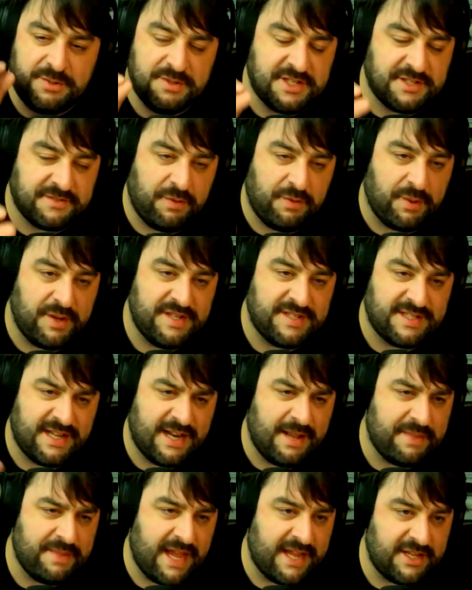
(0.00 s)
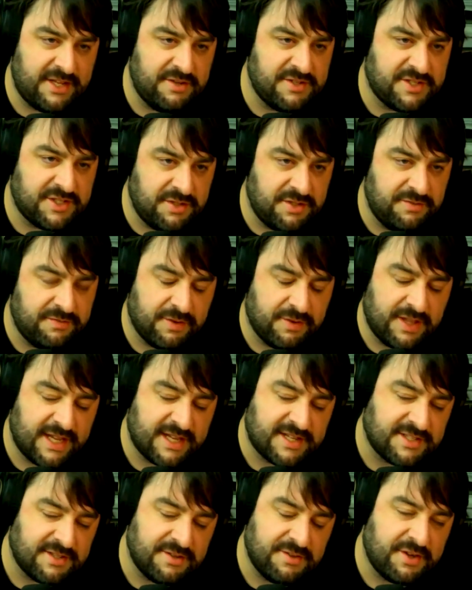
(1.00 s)
to his voice that I'm not used to for
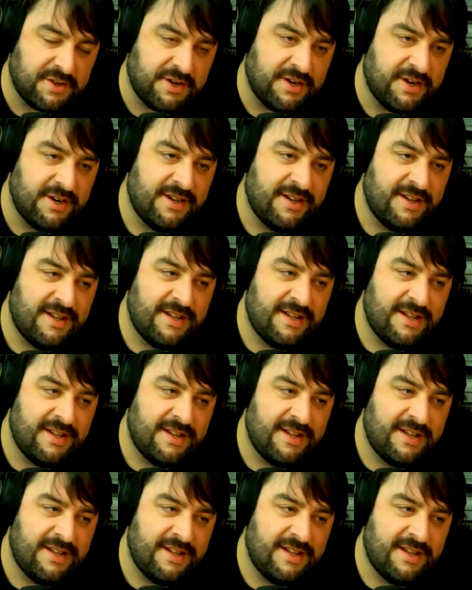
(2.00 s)
Lex Luthor.